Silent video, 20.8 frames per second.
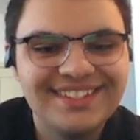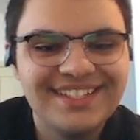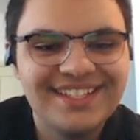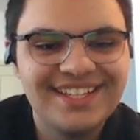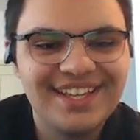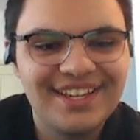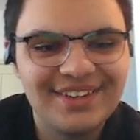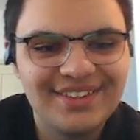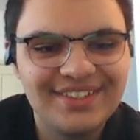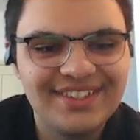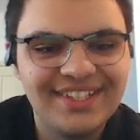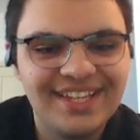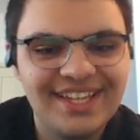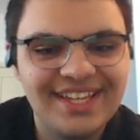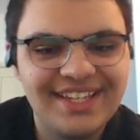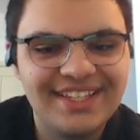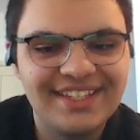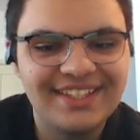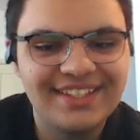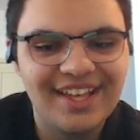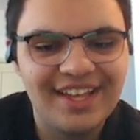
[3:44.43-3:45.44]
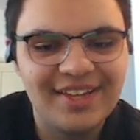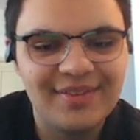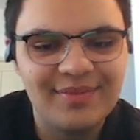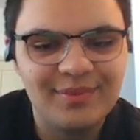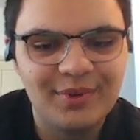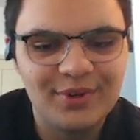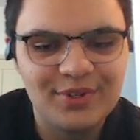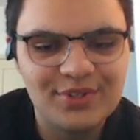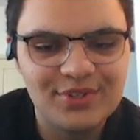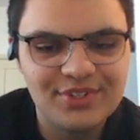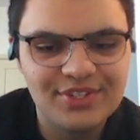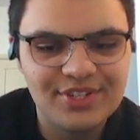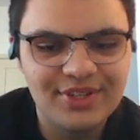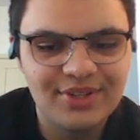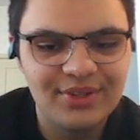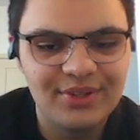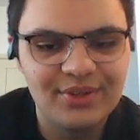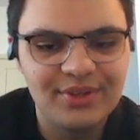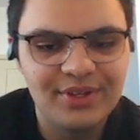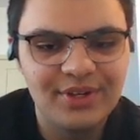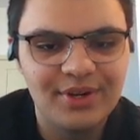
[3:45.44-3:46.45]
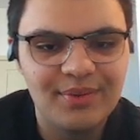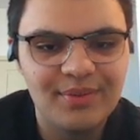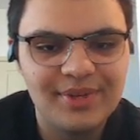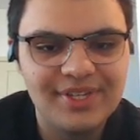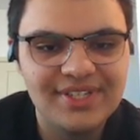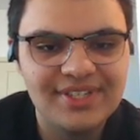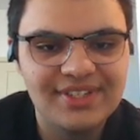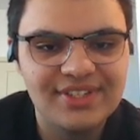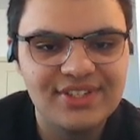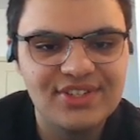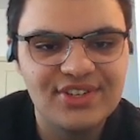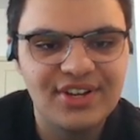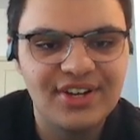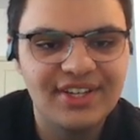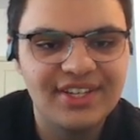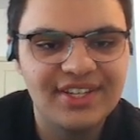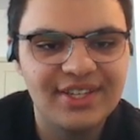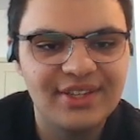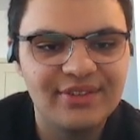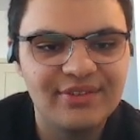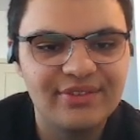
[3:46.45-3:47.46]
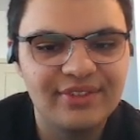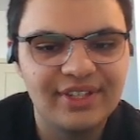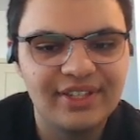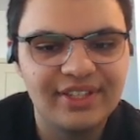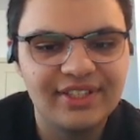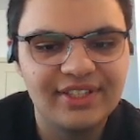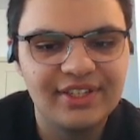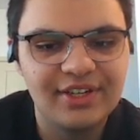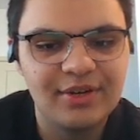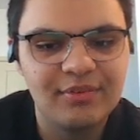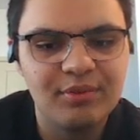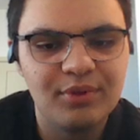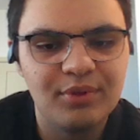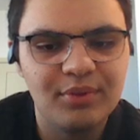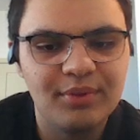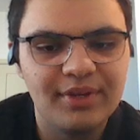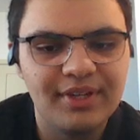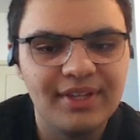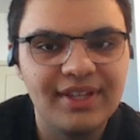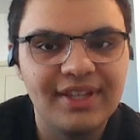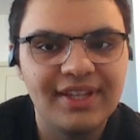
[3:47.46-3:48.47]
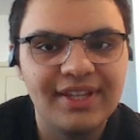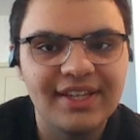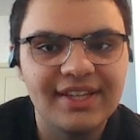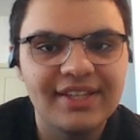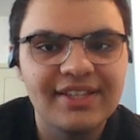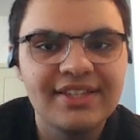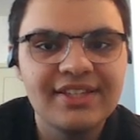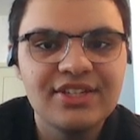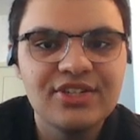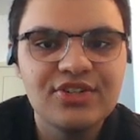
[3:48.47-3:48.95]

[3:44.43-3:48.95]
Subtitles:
Kari Lake and Marjorie Taylor Greene are basically jockeying for like the number one like